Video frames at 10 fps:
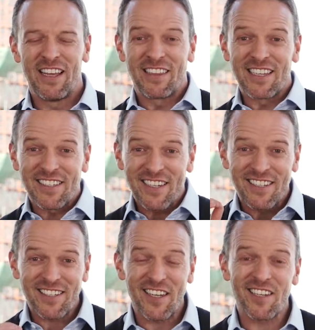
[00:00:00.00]
the
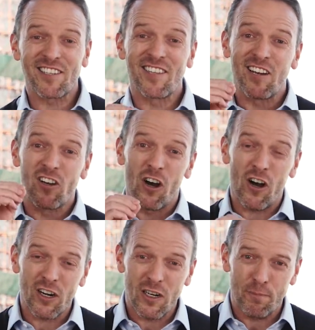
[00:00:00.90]
success that
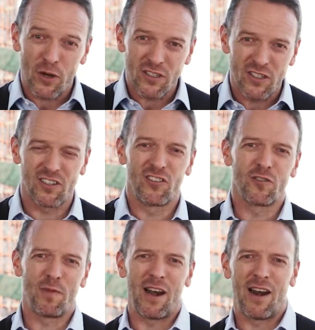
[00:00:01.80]
God deposits into
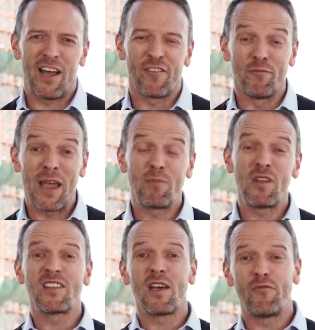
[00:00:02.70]
my life may
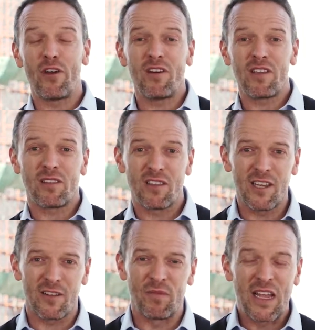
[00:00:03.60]
be the very
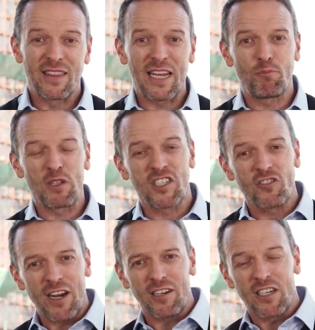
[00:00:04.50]
thing that
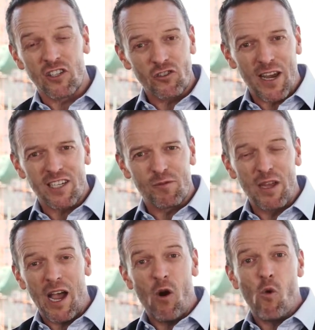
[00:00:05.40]
distracts me
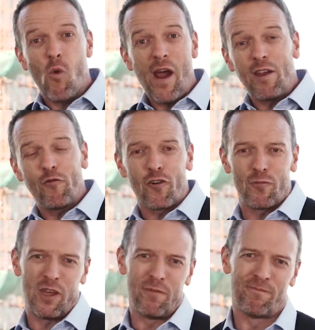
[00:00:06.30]
away from
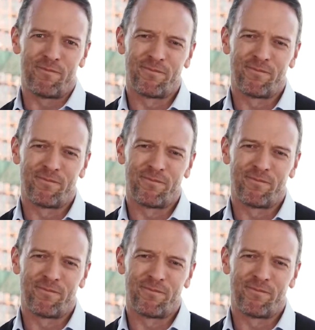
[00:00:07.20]
Him.